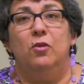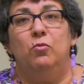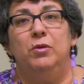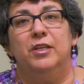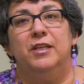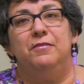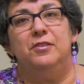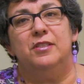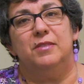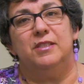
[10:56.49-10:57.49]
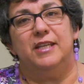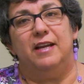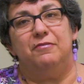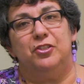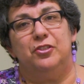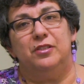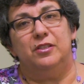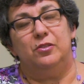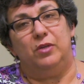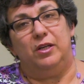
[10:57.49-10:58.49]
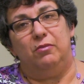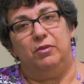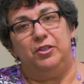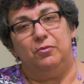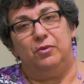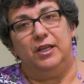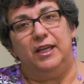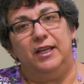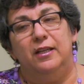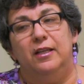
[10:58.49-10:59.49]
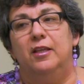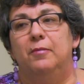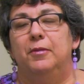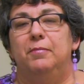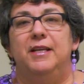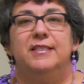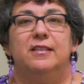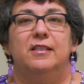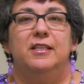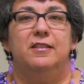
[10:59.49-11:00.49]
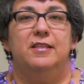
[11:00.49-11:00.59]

We will give you some staff shirts to wear when you're working, but basically the